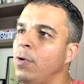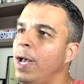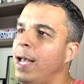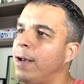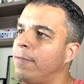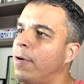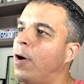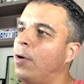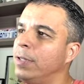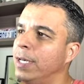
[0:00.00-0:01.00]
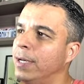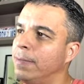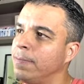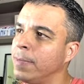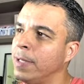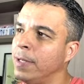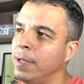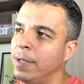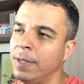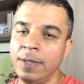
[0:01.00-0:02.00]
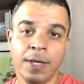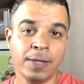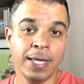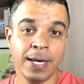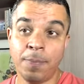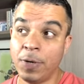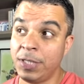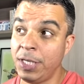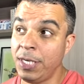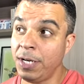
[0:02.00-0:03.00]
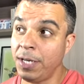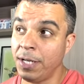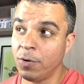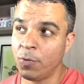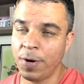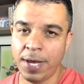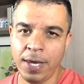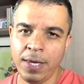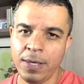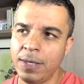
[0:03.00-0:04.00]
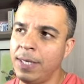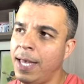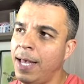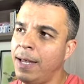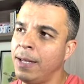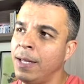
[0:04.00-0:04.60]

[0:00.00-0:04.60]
have all the data points here in gray, yeah,